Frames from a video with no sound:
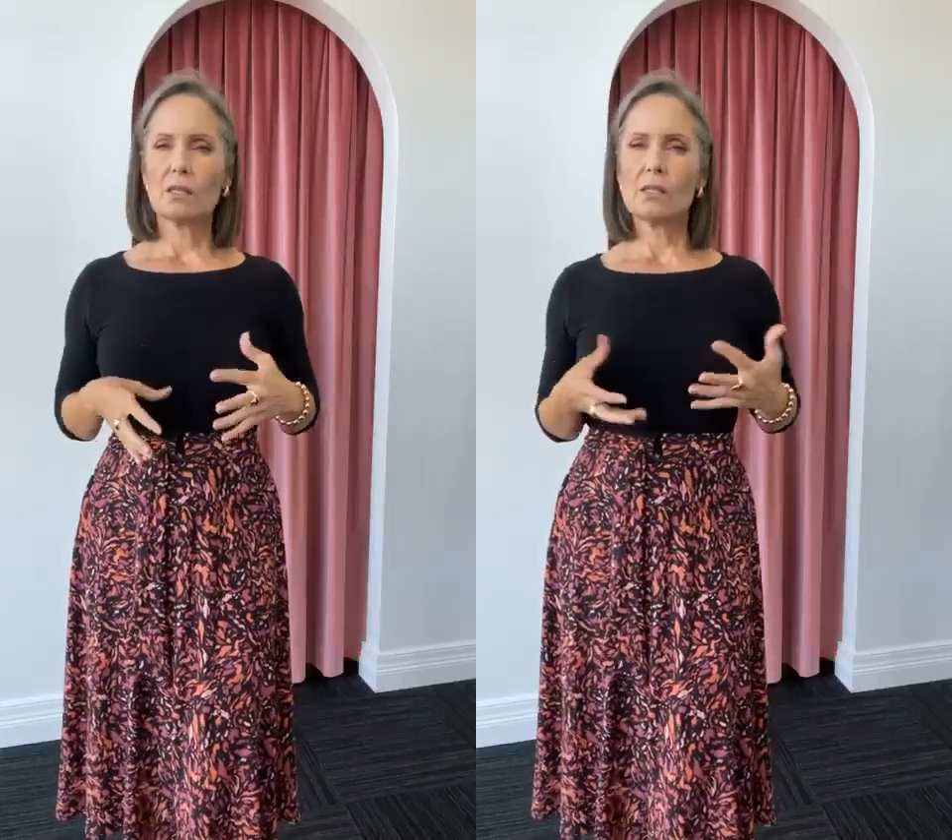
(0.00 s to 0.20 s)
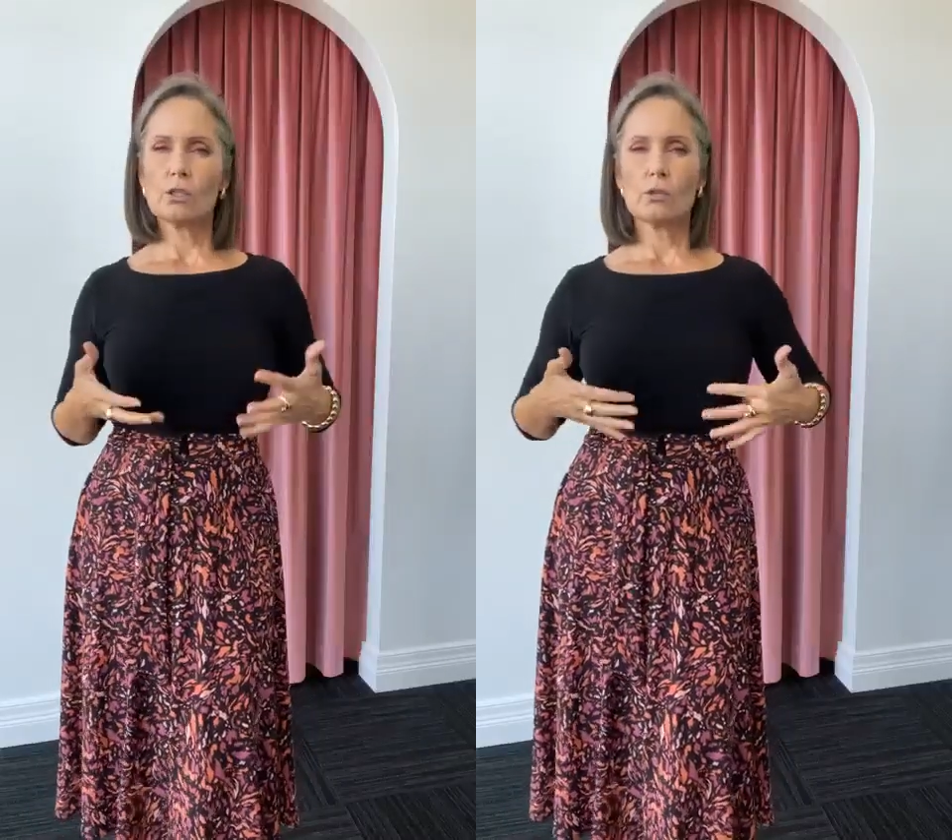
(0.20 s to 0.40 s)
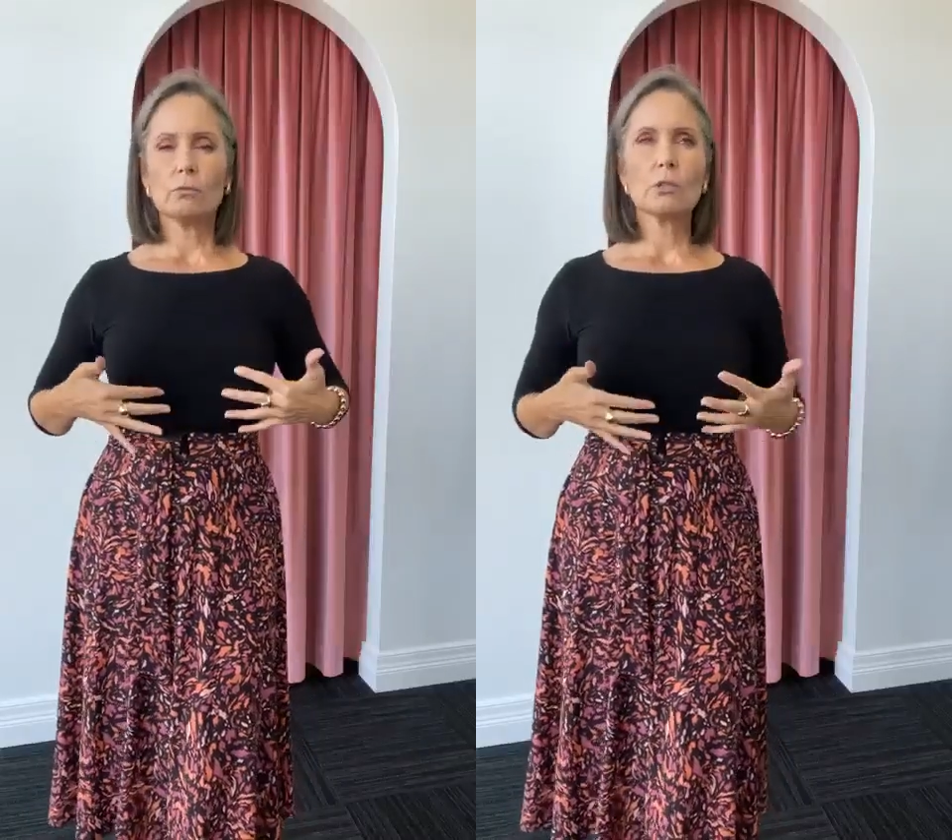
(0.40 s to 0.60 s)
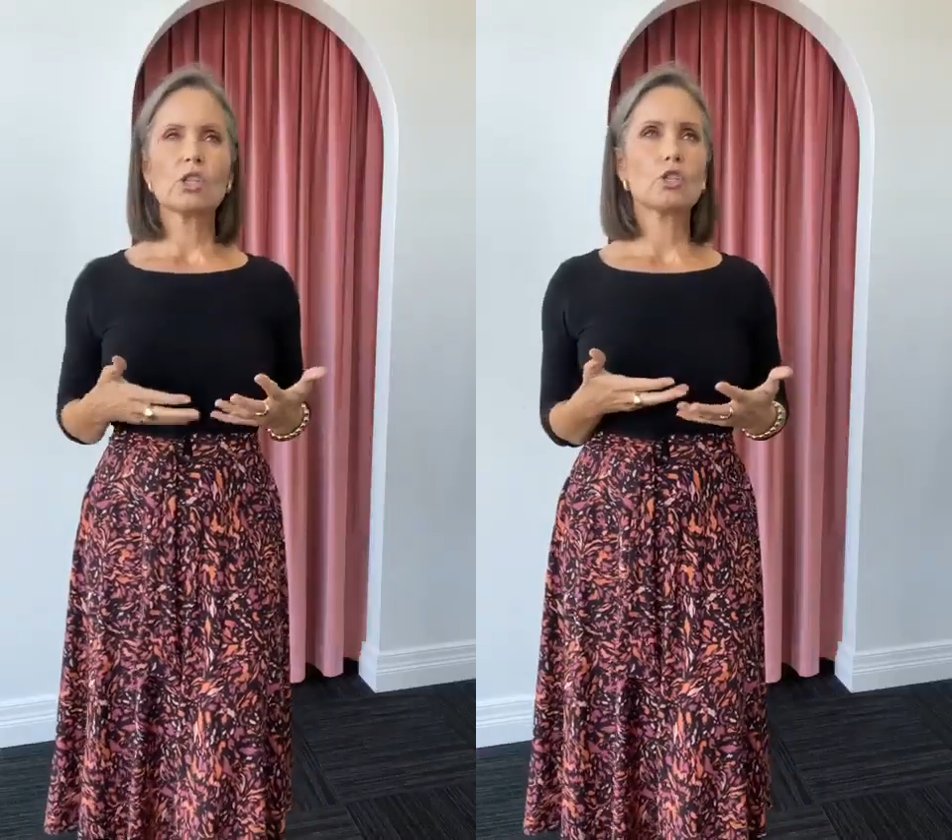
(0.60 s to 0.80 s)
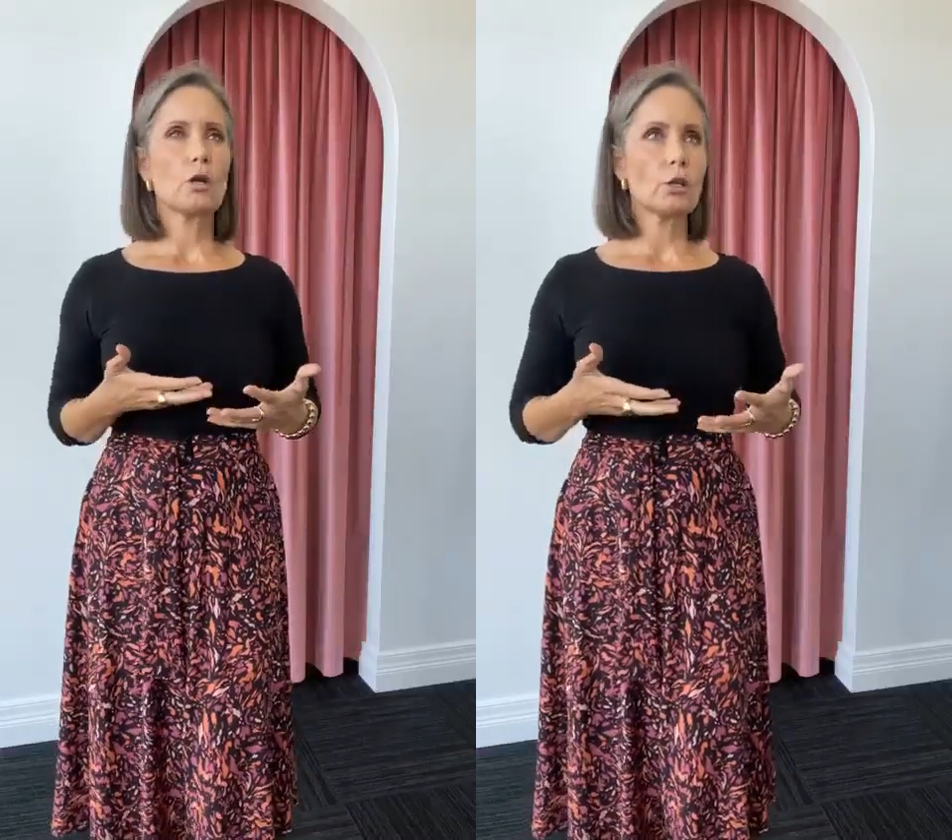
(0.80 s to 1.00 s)

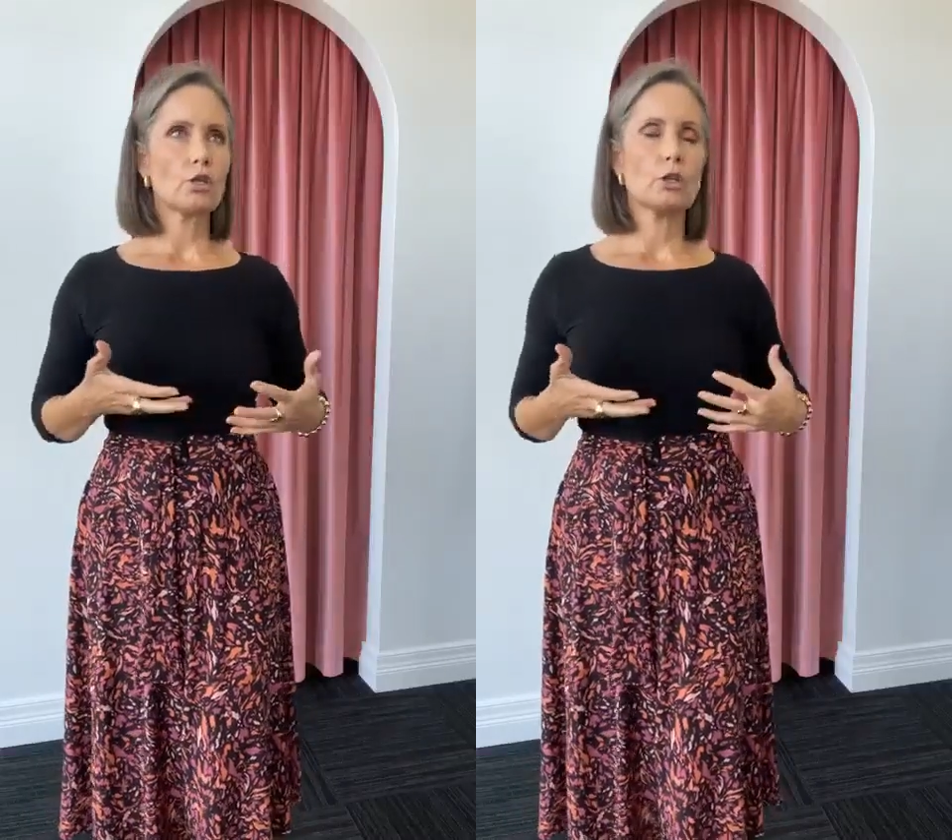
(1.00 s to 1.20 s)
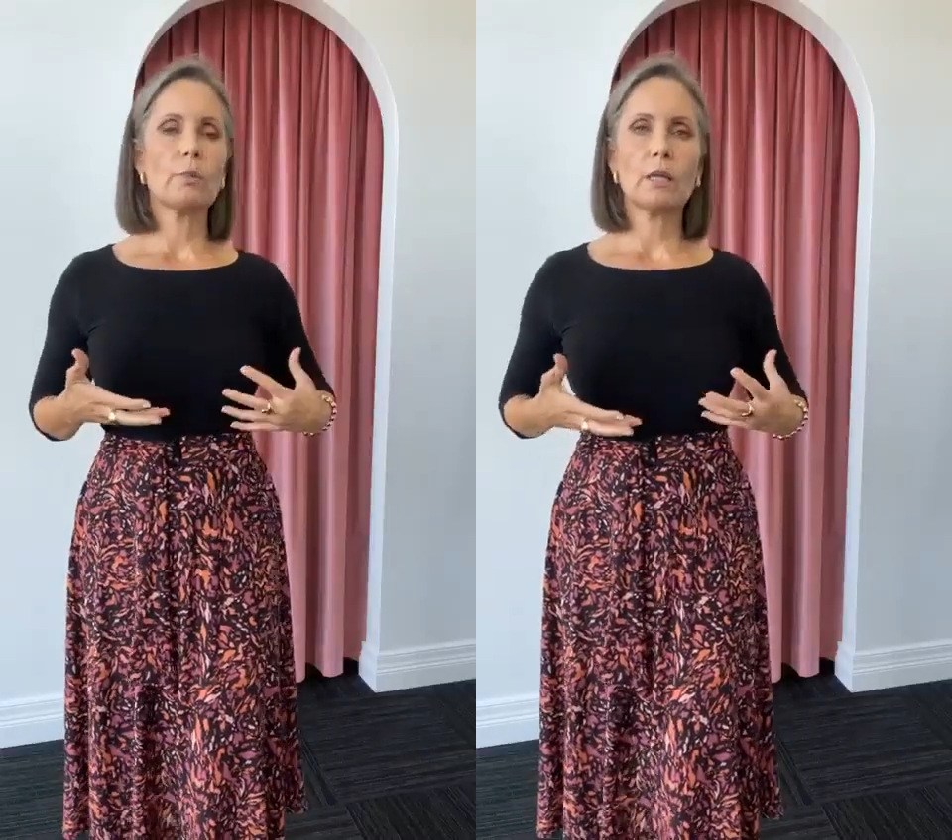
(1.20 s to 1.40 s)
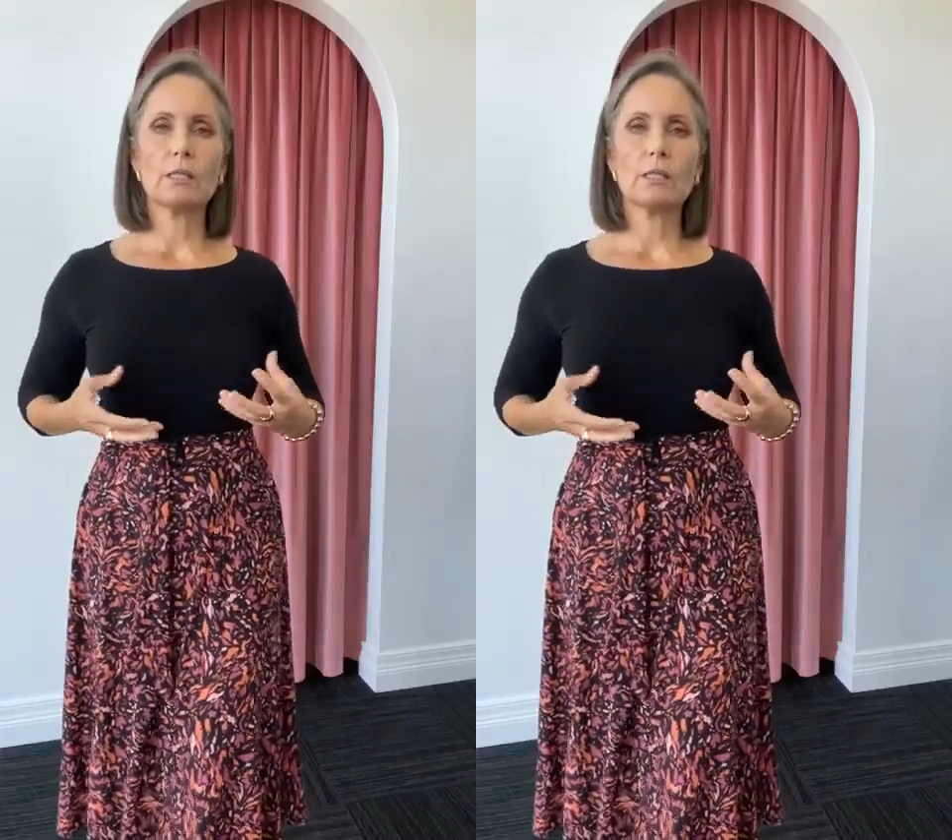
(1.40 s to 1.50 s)
structure,